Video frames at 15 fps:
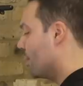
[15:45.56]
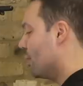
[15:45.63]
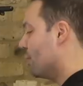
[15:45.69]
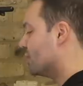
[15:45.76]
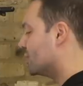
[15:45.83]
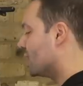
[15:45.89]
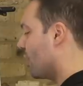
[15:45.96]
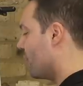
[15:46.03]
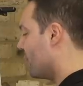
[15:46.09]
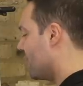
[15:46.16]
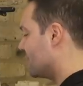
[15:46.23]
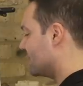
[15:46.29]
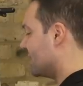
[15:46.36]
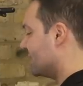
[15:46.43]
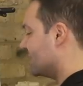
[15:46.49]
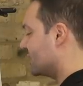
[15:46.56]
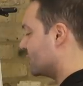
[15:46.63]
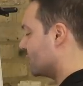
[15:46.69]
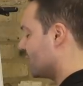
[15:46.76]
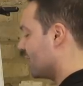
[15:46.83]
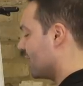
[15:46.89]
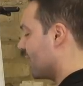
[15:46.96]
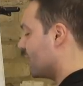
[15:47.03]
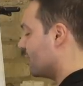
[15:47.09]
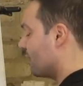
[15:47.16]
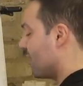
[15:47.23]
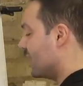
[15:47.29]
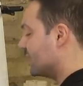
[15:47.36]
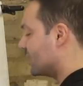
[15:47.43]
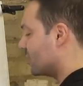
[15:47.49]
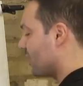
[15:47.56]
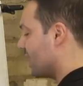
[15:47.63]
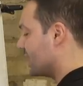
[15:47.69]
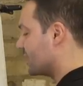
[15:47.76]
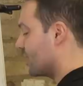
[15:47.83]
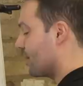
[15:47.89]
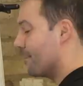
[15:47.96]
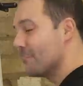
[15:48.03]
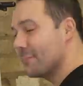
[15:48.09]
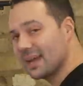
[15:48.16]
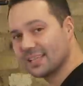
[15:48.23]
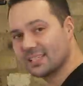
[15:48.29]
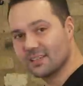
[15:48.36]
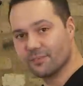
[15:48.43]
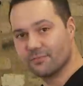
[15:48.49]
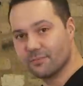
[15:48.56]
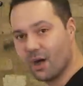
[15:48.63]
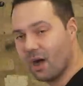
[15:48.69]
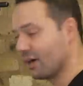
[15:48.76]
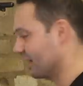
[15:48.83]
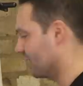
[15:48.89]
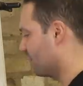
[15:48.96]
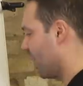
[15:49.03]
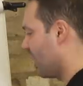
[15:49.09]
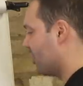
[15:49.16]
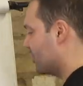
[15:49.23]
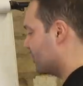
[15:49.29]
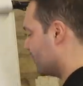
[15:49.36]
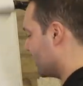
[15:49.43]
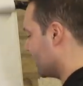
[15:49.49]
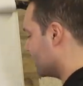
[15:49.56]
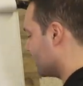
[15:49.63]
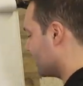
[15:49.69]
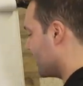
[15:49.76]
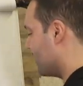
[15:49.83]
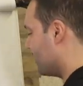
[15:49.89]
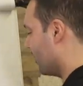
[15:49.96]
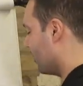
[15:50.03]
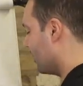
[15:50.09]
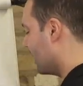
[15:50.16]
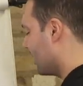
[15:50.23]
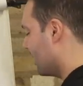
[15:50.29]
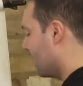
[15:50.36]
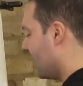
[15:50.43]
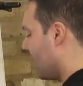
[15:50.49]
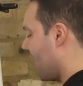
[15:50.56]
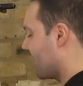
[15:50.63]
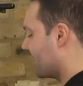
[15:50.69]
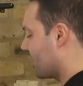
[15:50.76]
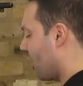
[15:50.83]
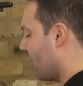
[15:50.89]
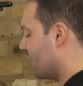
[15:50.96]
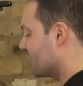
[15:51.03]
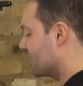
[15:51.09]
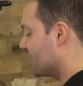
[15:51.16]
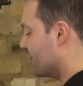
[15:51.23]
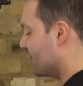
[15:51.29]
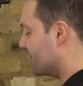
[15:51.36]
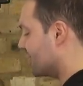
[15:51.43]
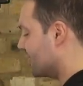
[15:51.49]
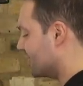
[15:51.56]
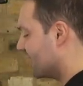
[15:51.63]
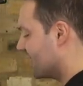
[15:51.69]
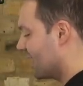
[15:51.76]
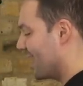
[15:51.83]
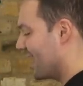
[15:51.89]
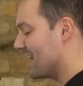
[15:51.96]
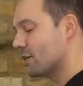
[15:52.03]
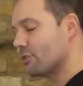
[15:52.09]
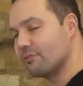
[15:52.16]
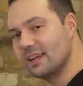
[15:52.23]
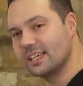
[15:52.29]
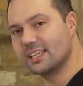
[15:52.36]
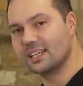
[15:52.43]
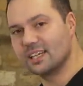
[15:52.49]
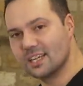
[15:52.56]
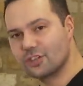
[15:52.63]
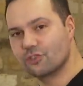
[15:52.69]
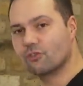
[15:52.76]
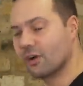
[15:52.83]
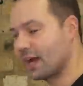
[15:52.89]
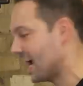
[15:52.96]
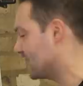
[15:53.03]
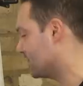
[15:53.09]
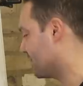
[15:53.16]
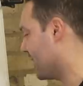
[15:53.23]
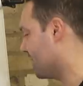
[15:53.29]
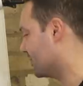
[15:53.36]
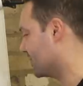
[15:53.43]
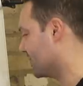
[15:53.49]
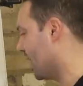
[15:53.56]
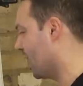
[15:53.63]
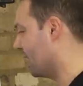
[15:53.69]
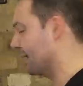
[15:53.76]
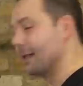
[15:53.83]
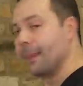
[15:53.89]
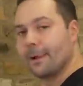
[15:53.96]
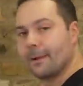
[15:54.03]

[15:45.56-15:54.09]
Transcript: but also it's into, integrated in a massive market, hundreds of millions of people, and a currency which is increasingly strong against pound sterling.